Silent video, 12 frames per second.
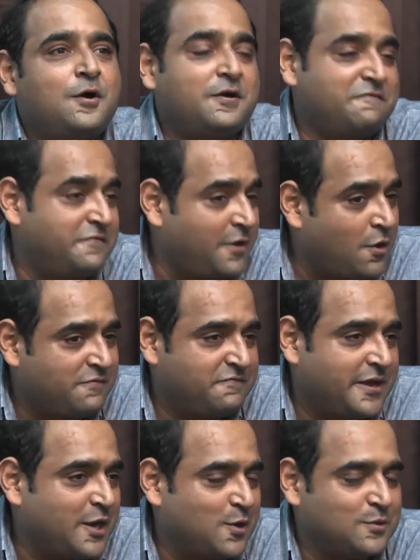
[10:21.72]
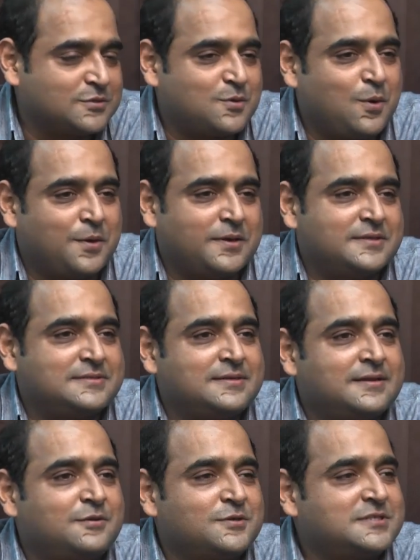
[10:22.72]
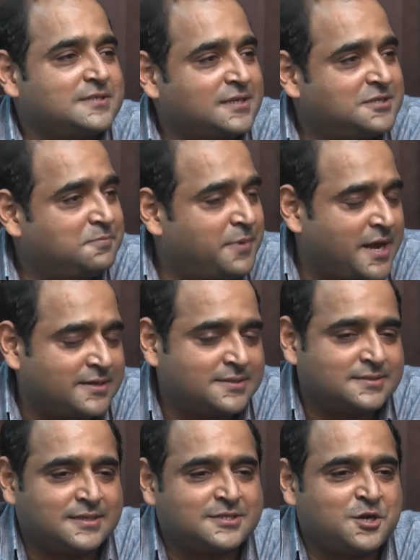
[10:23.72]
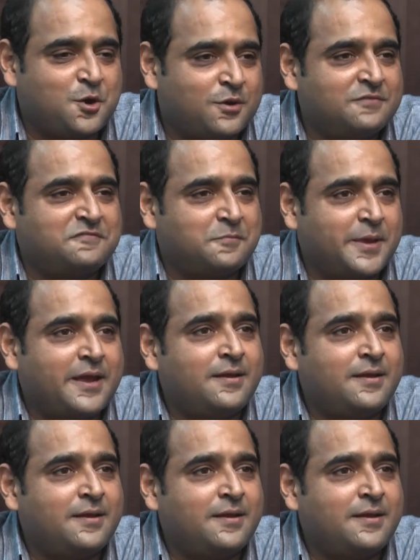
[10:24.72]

on, a, on very close quarters, and it was such a pleasure, such an honor for me.